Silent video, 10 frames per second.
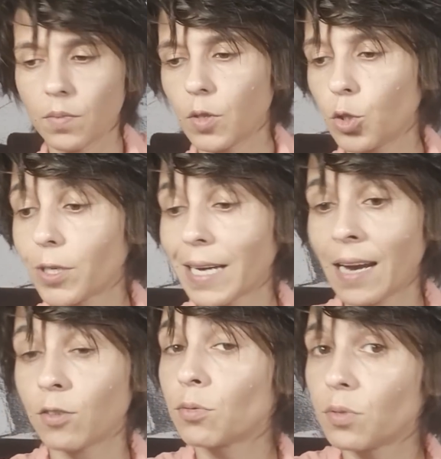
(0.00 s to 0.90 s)
You're
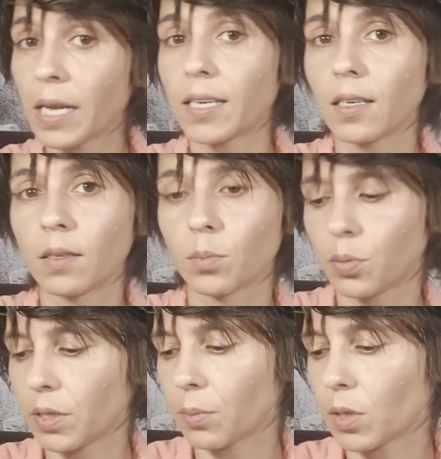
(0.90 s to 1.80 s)
not ready,
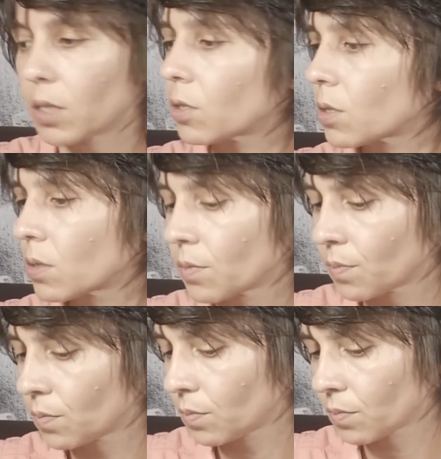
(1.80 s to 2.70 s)
pretty much
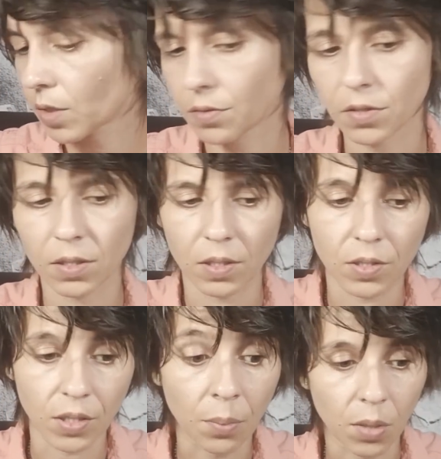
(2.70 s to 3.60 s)
if this
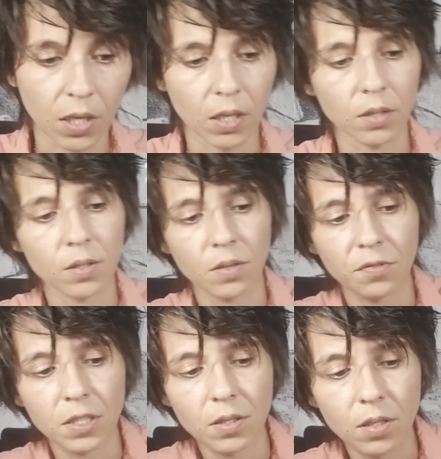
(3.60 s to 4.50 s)
is somebody else.
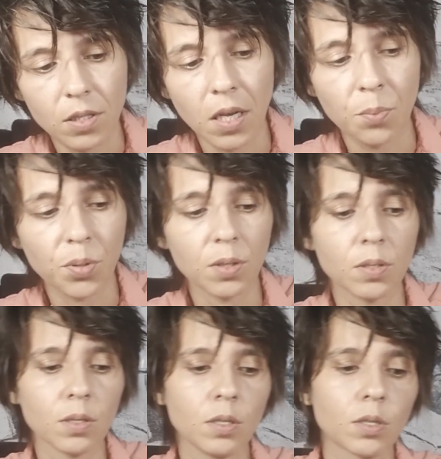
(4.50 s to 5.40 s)
If it's the same
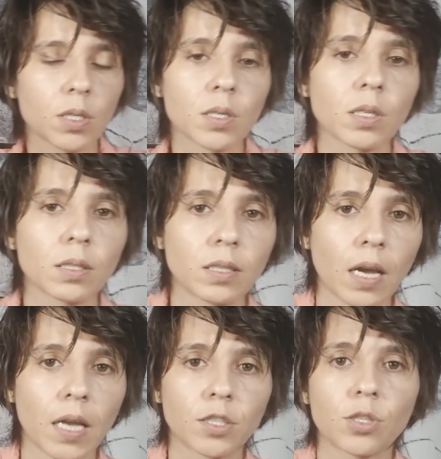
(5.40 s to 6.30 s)
person, you're still
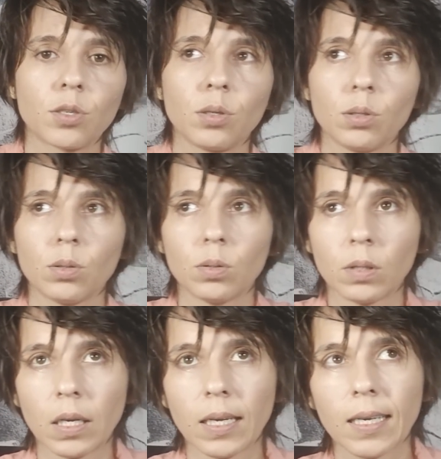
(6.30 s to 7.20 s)
attached to
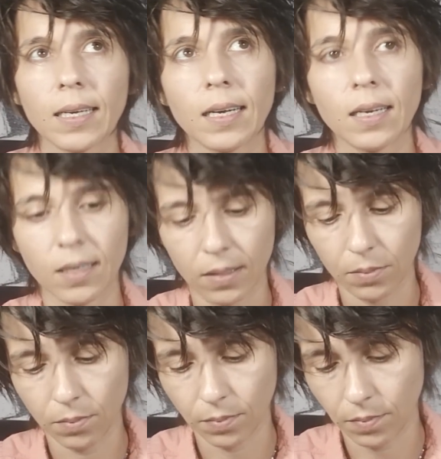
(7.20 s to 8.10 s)
um,